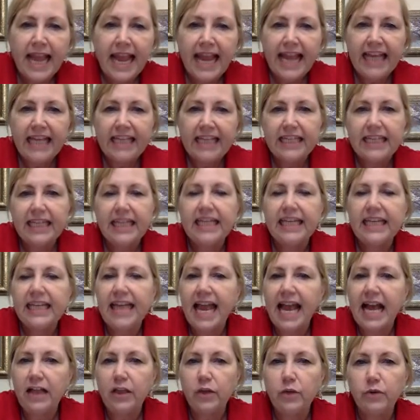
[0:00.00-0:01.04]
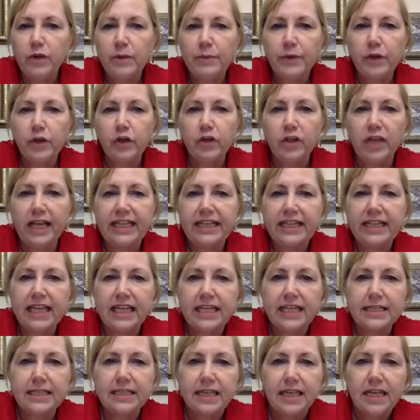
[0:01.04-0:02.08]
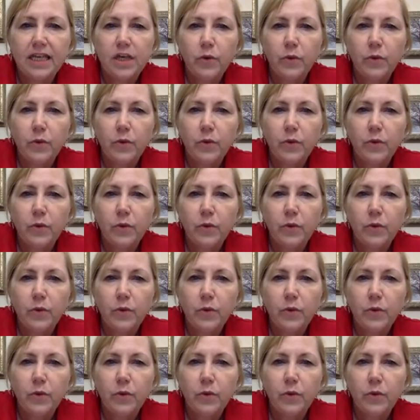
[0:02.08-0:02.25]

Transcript: And in a calorimeter like this,